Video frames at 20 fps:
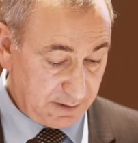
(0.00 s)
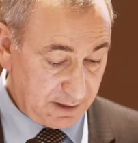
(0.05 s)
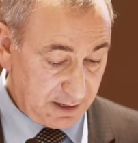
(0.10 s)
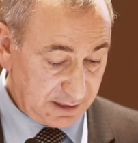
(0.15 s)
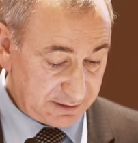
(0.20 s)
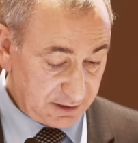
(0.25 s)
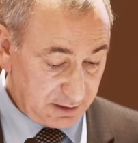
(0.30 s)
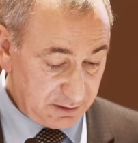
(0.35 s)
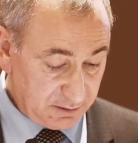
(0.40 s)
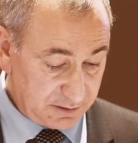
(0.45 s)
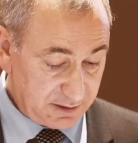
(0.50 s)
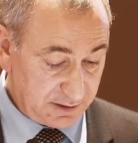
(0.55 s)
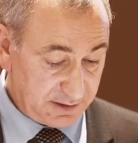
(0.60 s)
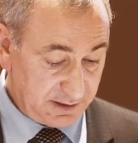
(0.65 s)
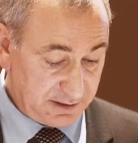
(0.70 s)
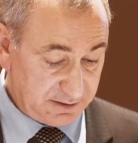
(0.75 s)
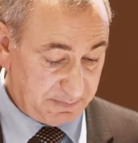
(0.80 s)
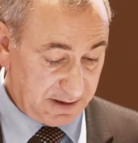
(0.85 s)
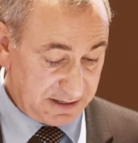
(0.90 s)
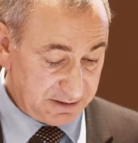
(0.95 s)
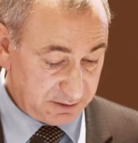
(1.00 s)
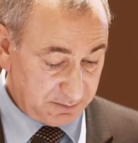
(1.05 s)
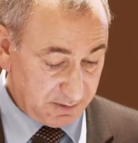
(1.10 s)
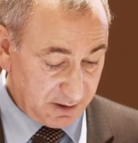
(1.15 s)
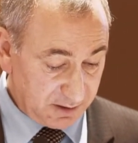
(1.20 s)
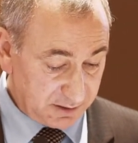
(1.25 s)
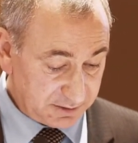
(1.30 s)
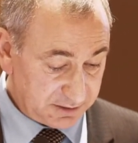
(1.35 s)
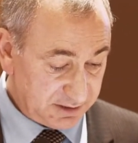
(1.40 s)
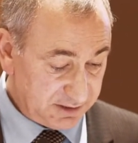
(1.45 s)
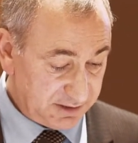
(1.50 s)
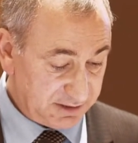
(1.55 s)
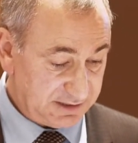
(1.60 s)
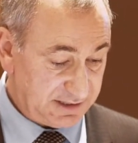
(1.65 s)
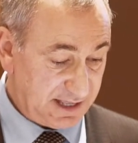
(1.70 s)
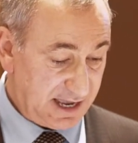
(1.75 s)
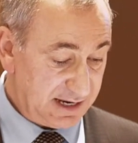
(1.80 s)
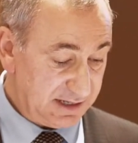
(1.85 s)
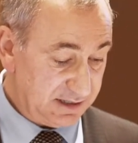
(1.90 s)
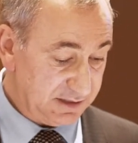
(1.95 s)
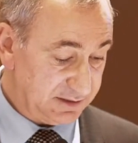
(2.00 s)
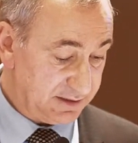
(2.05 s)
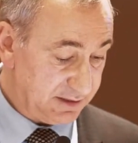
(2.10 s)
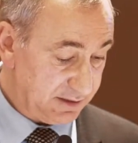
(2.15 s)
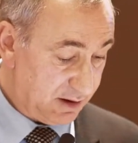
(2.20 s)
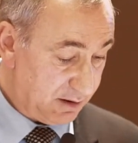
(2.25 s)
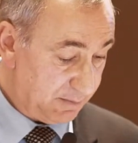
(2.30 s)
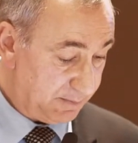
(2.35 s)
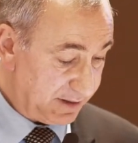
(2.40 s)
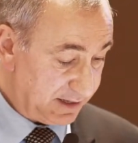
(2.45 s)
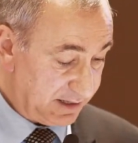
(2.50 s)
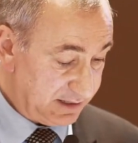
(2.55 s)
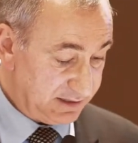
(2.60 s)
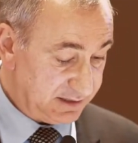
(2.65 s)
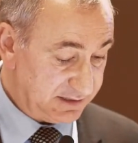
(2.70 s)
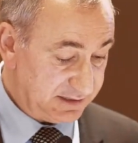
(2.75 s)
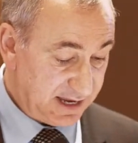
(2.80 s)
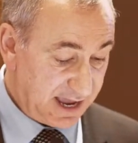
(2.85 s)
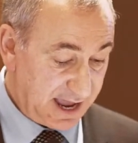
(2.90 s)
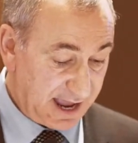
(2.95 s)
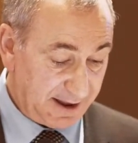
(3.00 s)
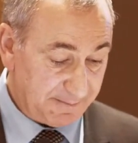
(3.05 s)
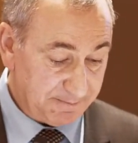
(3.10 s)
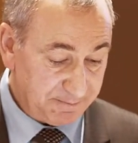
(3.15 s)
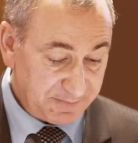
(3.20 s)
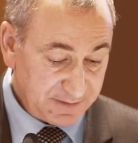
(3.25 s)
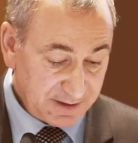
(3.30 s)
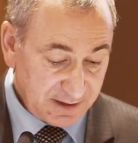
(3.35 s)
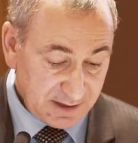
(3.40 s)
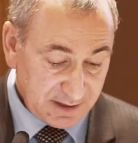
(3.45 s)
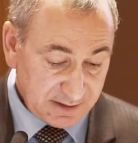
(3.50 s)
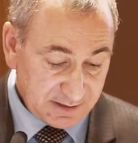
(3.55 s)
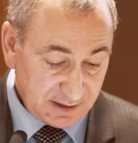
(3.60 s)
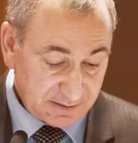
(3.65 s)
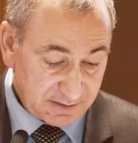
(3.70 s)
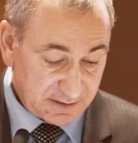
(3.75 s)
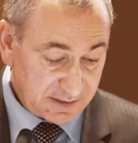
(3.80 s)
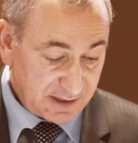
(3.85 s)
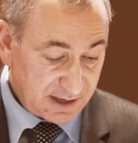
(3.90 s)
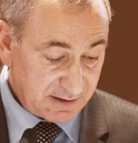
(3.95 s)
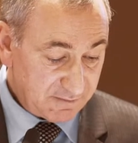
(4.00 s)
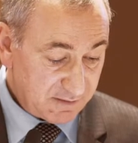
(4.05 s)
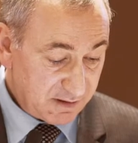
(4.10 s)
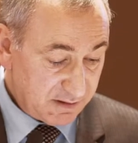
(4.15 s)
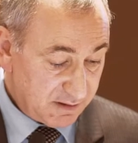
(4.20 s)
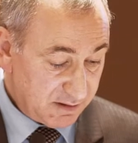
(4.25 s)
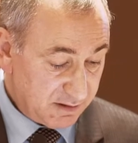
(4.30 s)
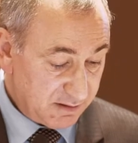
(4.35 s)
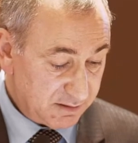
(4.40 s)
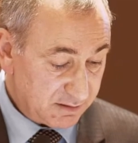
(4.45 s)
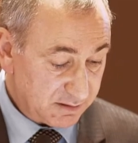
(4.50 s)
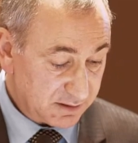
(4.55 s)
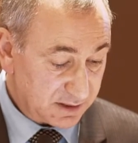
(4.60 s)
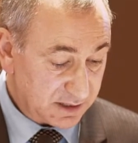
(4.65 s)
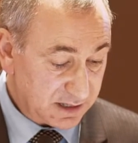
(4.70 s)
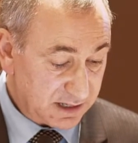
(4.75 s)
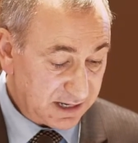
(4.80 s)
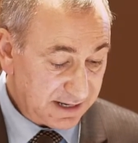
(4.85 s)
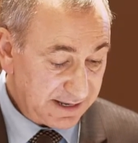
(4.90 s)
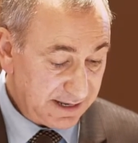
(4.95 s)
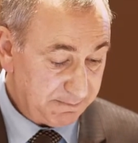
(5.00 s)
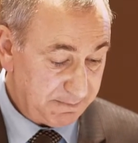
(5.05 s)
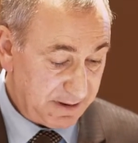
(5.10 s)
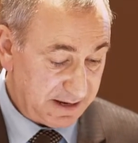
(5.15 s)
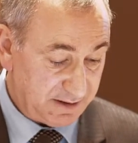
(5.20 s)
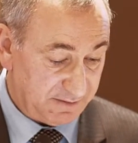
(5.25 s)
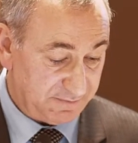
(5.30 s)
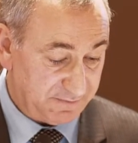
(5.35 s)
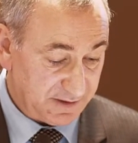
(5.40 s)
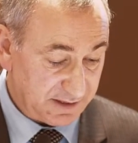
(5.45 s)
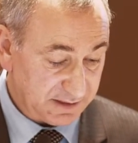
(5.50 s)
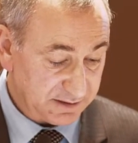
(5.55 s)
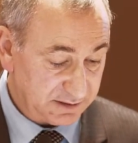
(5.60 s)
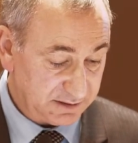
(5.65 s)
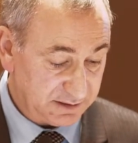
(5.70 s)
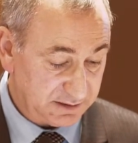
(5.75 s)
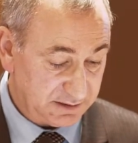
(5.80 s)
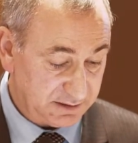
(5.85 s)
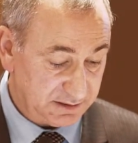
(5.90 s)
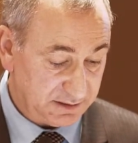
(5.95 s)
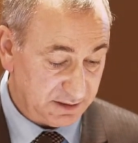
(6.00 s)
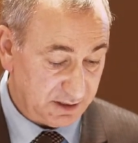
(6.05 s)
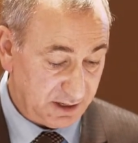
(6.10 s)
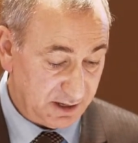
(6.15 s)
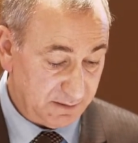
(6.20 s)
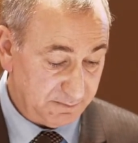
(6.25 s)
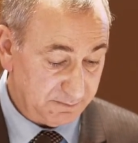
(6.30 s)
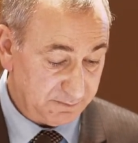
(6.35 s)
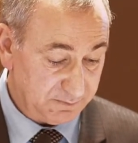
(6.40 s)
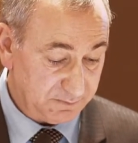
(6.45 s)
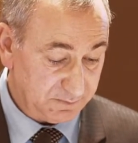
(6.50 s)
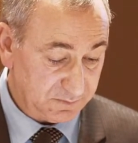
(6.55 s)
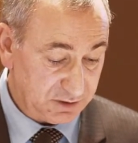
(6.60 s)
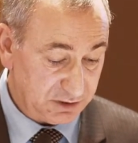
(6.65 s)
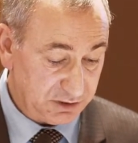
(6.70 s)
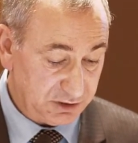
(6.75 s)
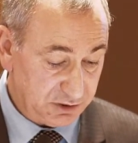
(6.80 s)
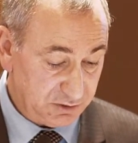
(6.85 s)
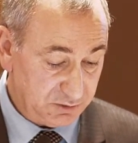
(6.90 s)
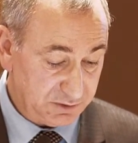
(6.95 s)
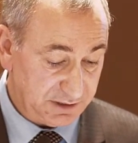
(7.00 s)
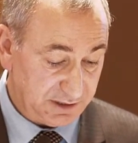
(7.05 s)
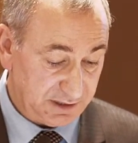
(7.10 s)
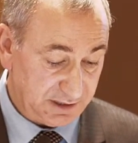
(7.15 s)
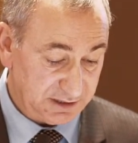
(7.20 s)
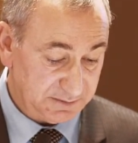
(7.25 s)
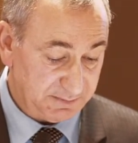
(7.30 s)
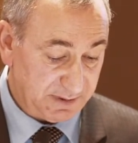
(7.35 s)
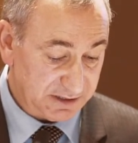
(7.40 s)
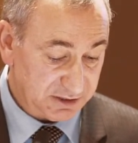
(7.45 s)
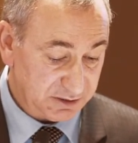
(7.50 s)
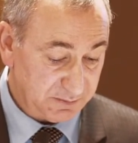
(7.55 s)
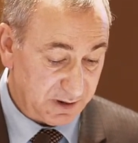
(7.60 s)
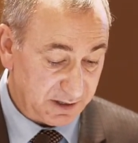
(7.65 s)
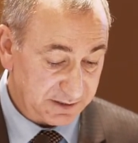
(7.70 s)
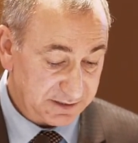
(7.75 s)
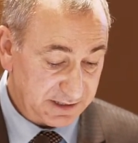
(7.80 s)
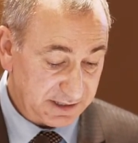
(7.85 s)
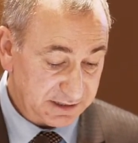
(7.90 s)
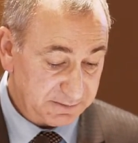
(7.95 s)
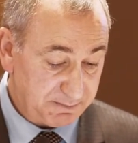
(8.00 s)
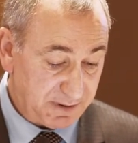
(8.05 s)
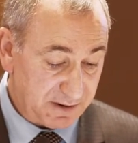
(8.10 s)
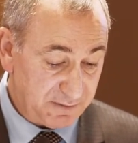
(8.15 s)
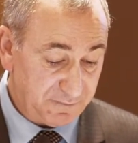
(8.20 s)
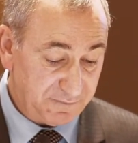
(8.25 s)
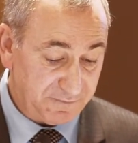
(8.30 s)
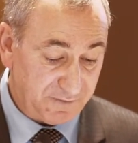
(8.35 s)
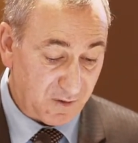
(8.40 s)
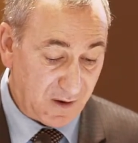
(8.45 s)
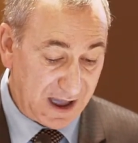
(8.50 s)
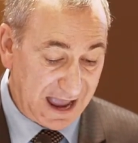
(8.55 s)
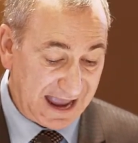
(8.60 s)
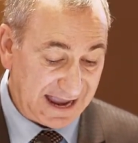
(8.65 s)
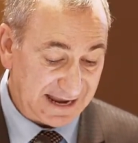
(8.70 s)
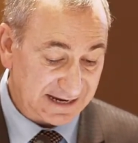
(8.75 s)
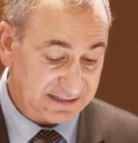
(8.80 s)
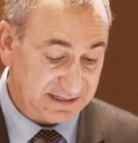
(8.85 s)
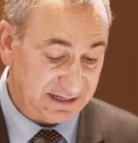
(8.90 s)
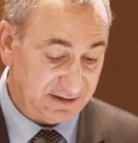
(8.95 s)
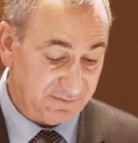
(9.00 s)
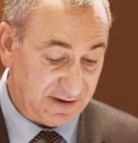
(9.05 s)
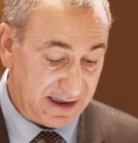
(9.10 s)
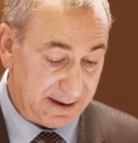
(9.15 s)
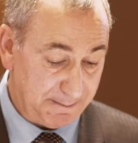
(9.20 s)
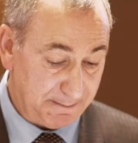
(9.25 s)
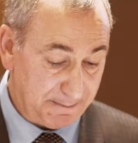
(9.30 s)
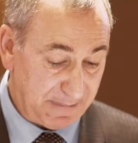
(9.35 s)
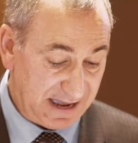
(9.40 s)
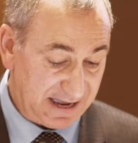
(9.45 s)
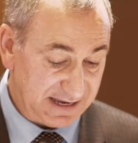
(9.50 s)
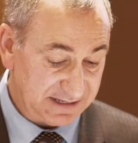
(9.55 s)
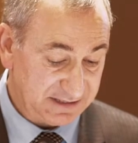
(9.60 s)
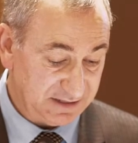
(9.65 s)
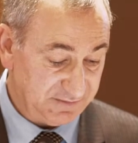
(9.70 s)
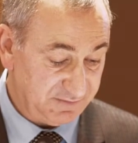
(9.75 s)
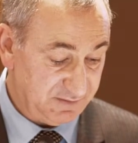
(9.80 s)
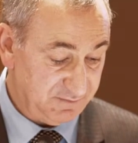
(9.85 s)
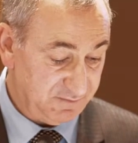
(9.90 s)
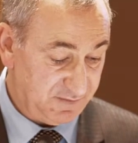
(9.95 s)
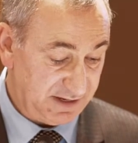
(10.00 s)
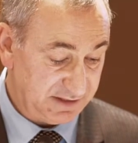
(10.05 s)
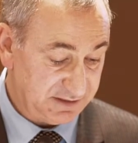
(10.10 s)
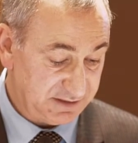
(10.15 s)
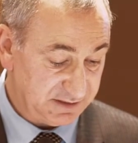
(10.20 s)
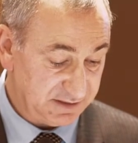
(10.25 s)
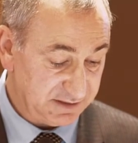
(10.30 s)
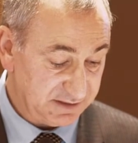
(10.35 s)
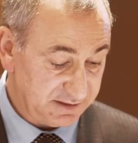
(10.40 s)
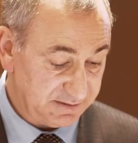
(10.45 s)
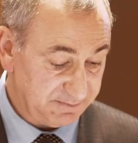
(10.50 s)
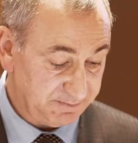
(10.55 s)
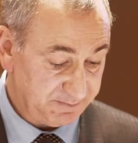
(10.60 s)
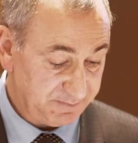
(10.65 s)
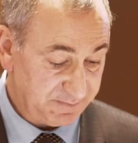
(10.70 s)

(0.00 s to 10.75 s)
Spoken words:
as I look at these benchmarks and the standards that are being set, that there are clear benefits to using these benchmarks, and that's both for active and passive investors.